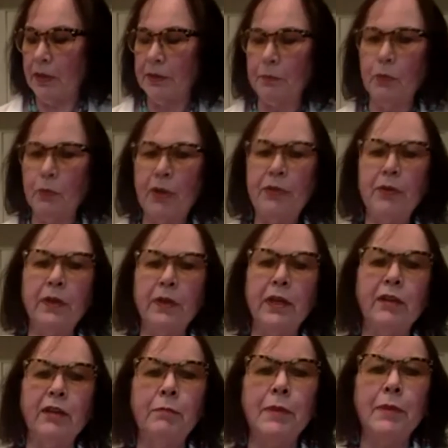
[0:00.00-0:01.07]
his brother
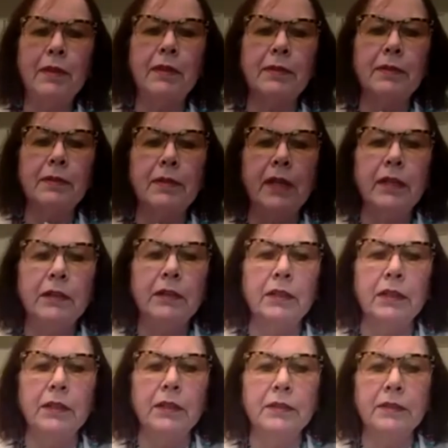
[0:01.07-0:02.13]
gave me this
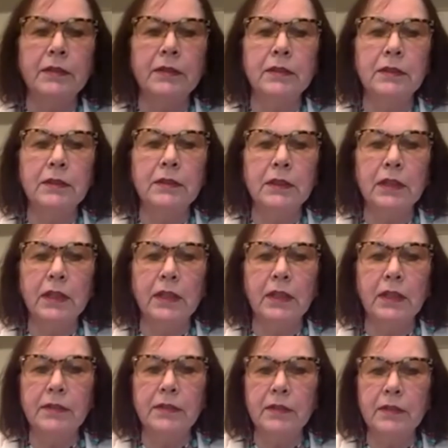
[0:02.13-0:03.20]
necklace,
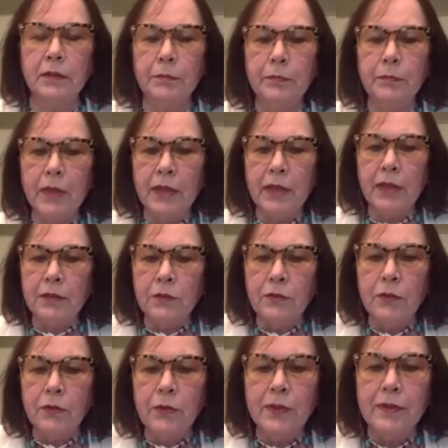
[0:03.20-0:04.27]
and it's I don't know
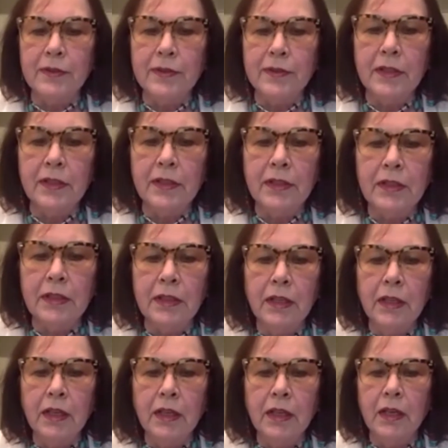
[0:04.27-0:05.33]
if you can see it,
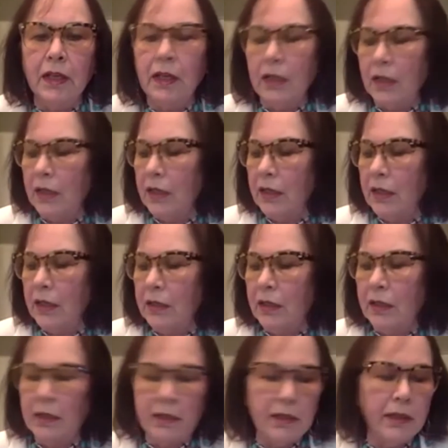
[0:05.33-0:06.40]

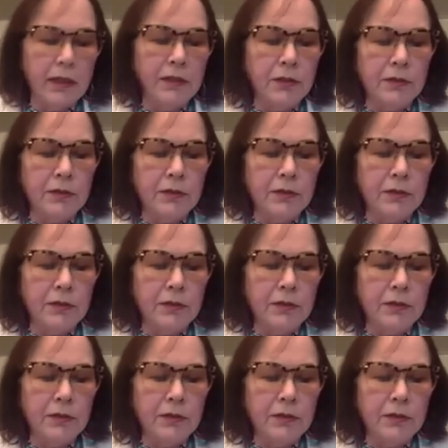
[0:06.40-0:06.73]
and I